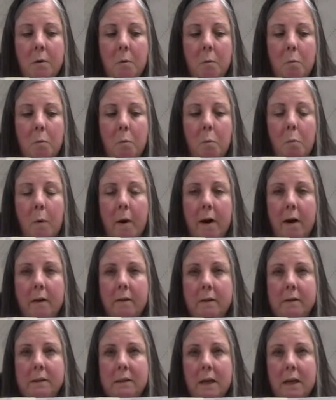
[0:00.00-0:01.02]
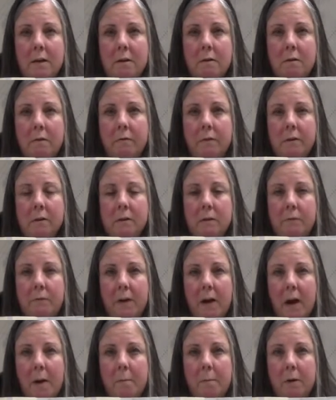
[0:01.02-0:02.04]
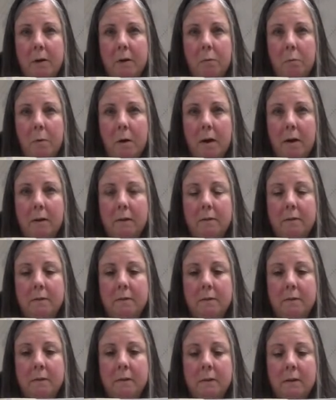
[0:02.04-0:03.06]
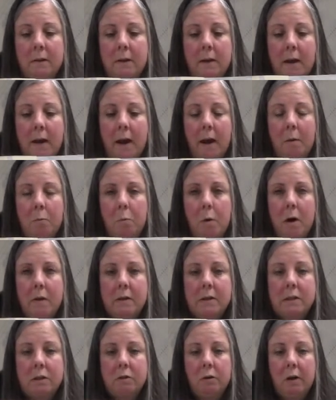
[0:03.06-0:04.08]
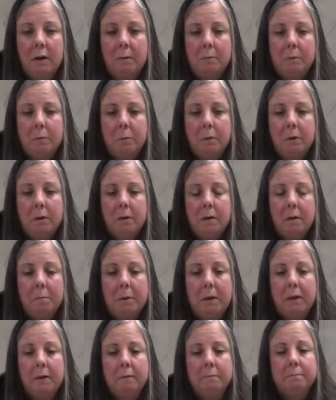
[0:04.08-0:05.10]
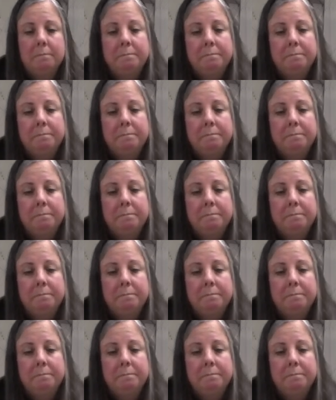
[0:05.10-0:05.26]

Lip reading: where the center of this fabric was and where the stripes were going to be.